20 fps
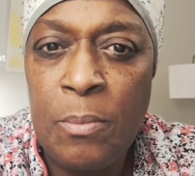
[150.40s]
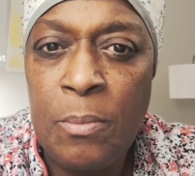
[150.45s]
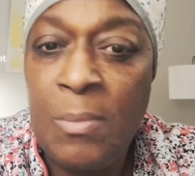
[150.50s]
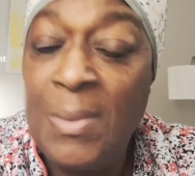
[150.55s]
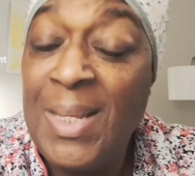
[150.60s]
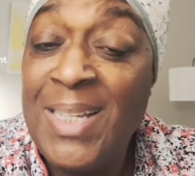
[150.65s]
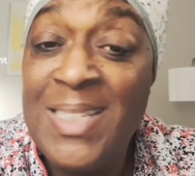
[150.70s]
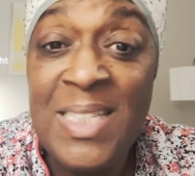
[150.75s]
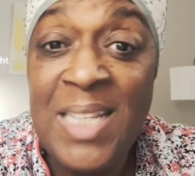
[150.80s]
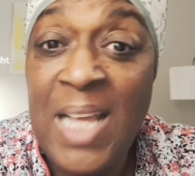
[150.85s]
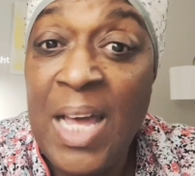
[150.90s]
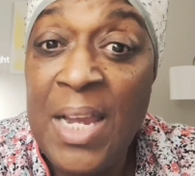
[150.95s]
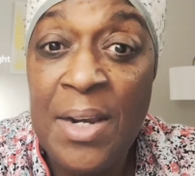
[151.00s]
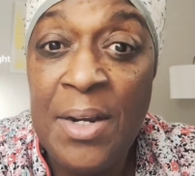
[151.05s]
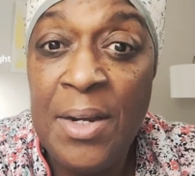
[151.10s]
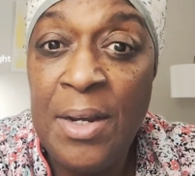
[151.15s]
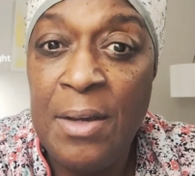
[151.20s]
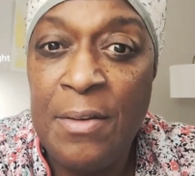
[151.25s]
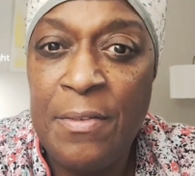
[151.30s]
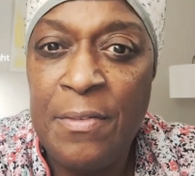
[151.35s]
That's not
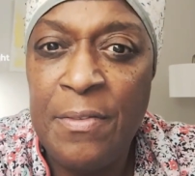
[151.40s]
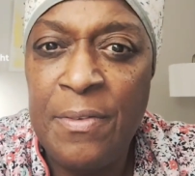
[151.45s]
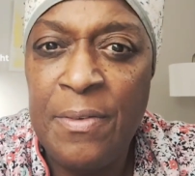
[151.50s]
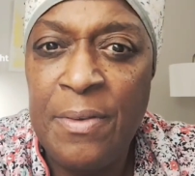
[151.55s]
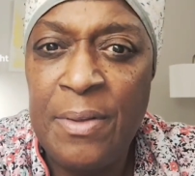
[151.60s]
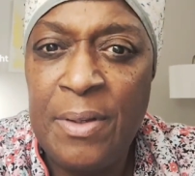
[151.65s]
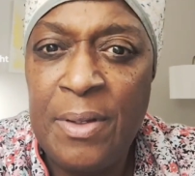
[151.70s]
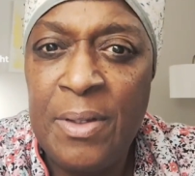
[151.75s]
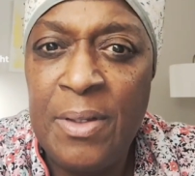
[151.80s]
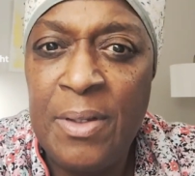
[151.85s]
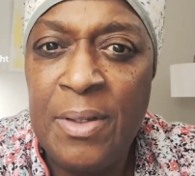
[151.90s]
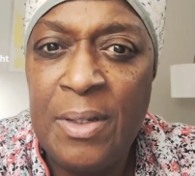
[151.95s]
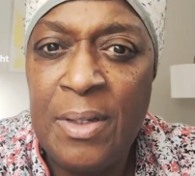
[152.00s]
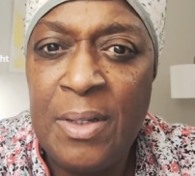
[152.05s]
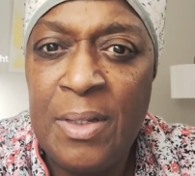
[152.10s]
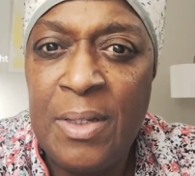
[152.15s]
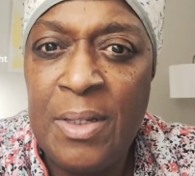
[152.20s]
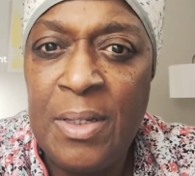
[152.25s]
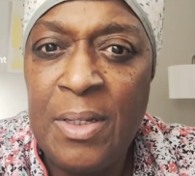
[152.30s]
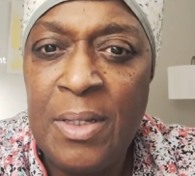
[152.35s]
enough.
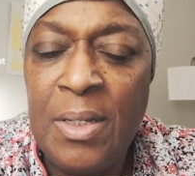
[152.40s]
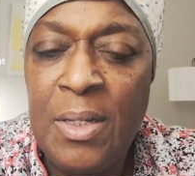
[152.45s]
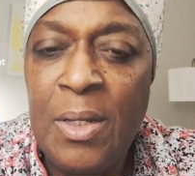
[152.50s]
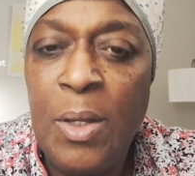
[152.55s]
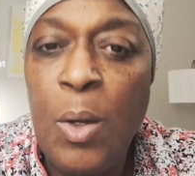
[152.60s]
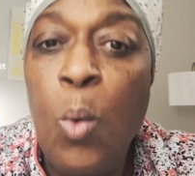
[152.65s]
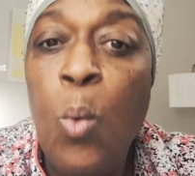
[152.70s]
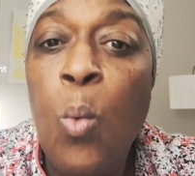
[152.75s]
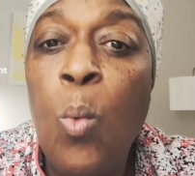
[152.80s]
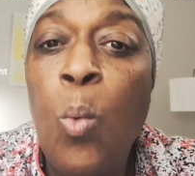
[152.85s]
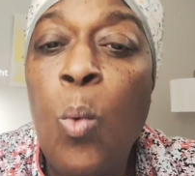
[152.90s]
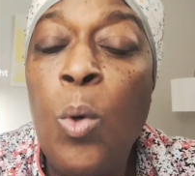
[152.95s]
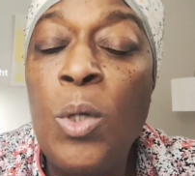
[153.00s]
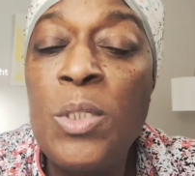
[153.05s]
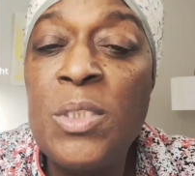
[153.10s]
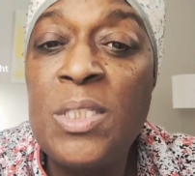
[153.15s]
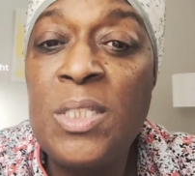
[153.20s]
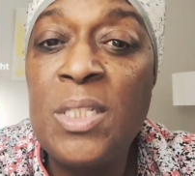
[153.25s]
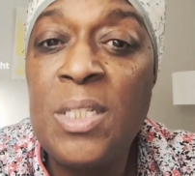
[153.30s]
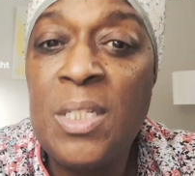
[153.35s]

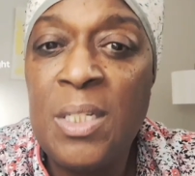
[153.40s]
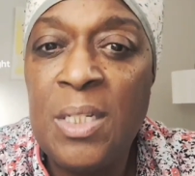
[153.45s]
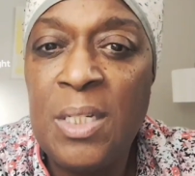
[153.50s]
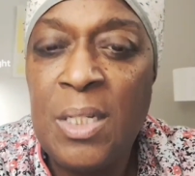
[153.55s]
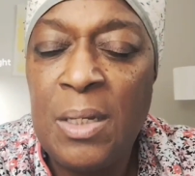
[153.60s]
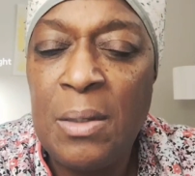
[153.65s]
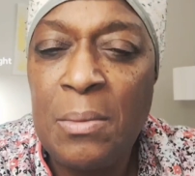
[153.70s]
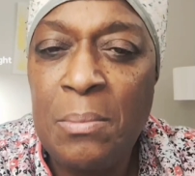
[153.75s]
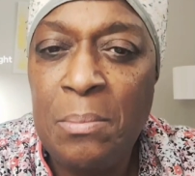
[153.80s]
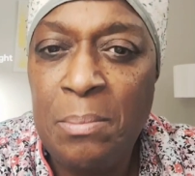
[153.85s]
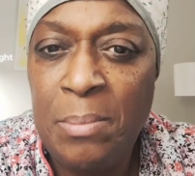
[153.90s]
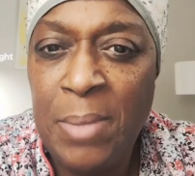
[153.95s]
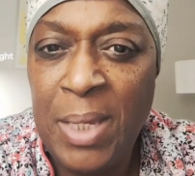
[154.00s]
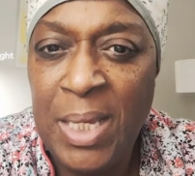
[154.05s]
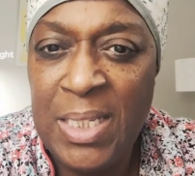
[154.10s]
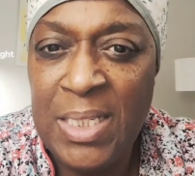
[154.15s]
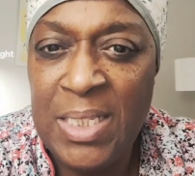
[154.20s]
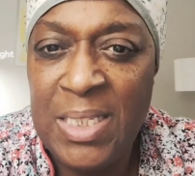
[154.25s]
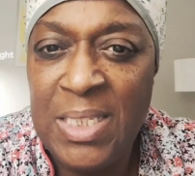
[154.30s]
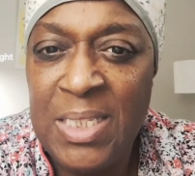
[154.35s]
What
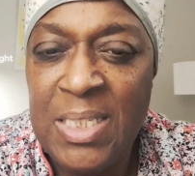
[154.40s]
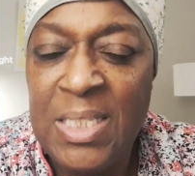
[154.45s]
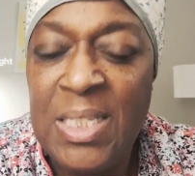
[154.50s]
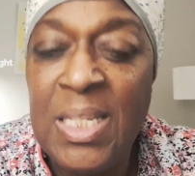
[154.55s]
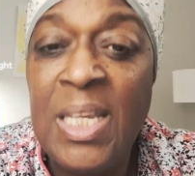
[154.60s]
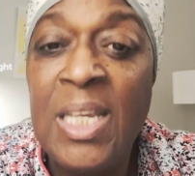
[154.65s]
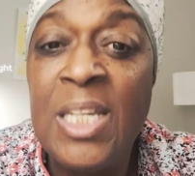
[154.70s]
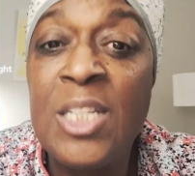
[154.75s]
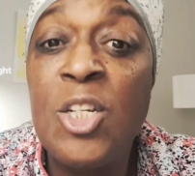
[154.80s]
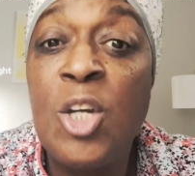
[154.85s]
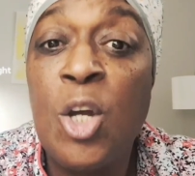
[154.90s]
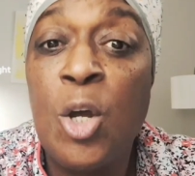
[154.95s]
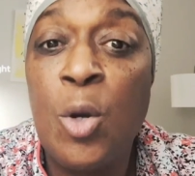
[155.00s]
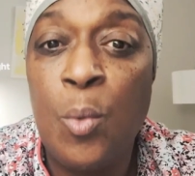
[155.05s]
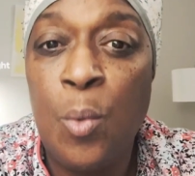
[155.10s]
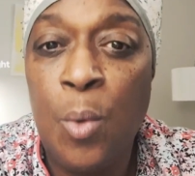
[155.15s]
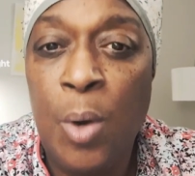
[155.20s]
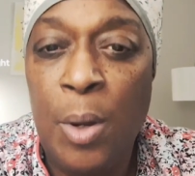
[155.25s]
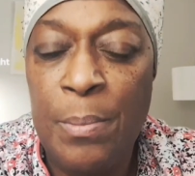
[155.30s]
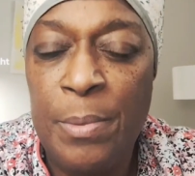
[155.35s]
makes it
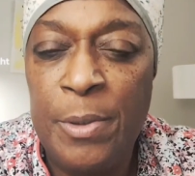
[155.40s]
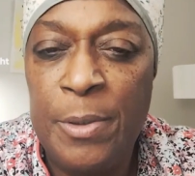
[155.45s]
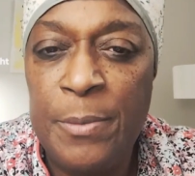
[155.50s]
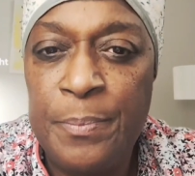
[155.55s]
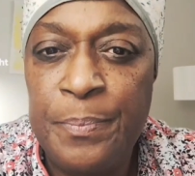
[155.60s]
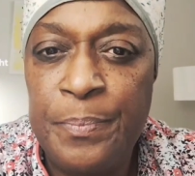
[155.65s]
corrupt?